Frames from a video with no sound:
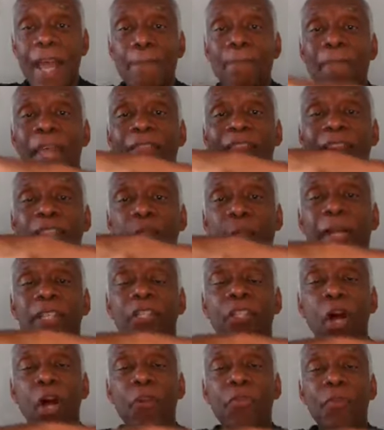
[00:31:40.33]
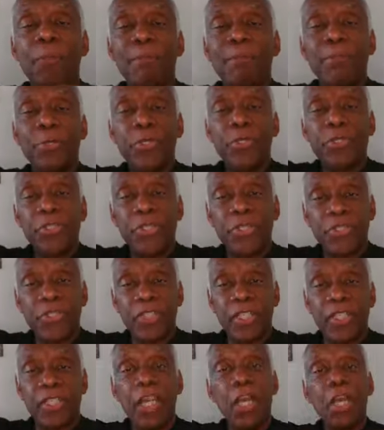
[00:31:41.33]
And that's why it's called the mercy
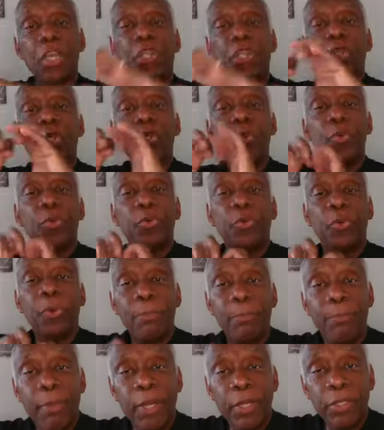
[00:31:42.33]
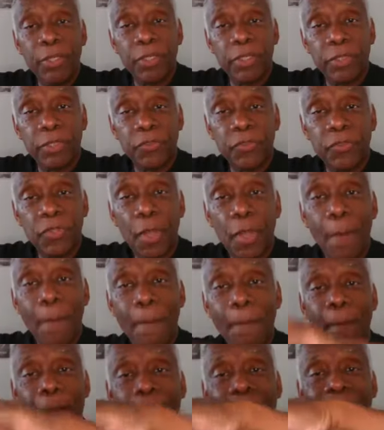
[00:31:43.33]
seat. You were rebellious,
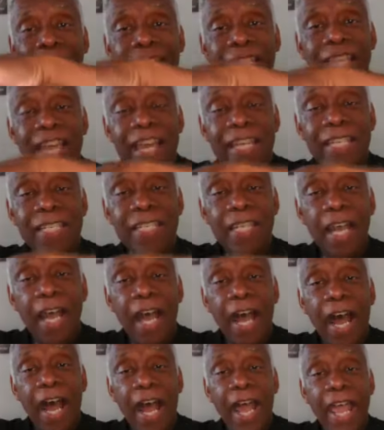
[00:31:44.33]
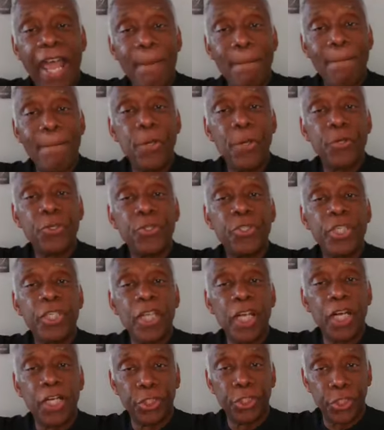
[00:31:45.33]
and yet I had mercy
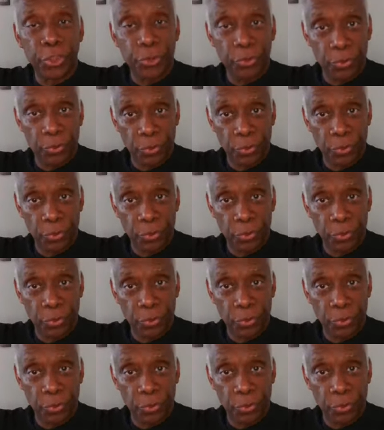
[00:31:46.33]
on you.